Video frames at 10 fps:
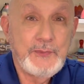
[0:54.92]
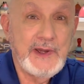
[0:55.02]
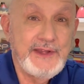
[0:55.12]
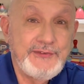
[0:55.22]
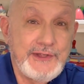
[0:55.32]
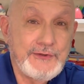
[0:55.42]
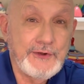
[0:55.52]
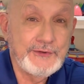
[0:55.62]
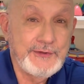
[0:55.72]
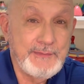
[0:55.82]
twice he
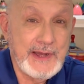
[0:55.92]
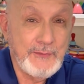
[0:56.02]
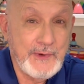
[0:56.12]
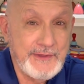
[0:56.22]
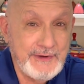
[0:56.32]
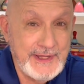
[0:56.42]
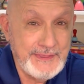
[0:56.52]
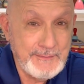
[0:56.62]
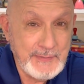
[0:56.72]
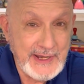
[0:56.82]
talks about whether
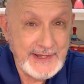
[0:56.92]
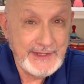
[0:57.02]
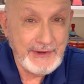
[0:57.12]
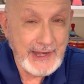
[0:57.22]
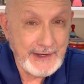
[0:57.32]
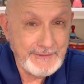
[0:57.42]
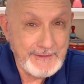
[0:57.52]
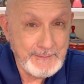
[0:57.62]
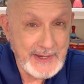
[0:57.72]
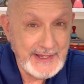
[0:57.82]
in the body or out
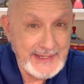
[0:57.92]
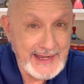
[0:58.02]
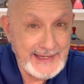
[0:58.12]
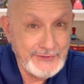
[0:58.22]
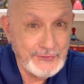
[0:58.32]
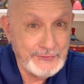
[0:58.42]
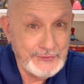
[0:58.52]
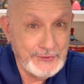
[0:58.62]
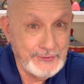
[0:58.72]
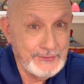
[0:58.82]
of the body, I
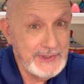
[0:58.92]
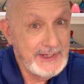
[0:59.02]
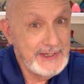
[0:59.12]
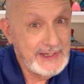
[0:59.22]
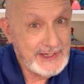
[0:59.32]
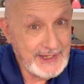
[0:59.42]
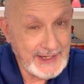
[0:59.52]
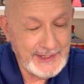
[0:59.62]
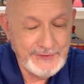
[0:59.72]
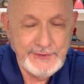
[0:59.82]
don't know,
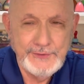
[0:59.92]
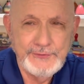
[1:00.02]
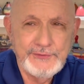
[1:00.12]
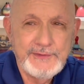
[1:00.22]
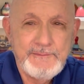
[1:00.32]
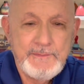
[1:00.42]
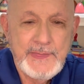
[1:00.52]
God knows.